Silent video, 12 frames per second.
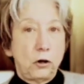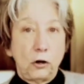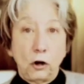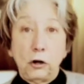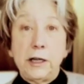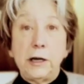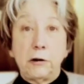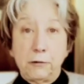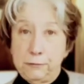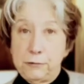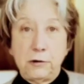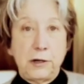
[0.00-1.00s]
earlier
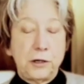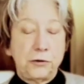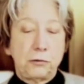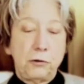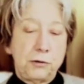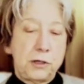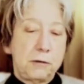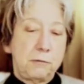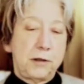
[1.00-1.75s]
to his roots in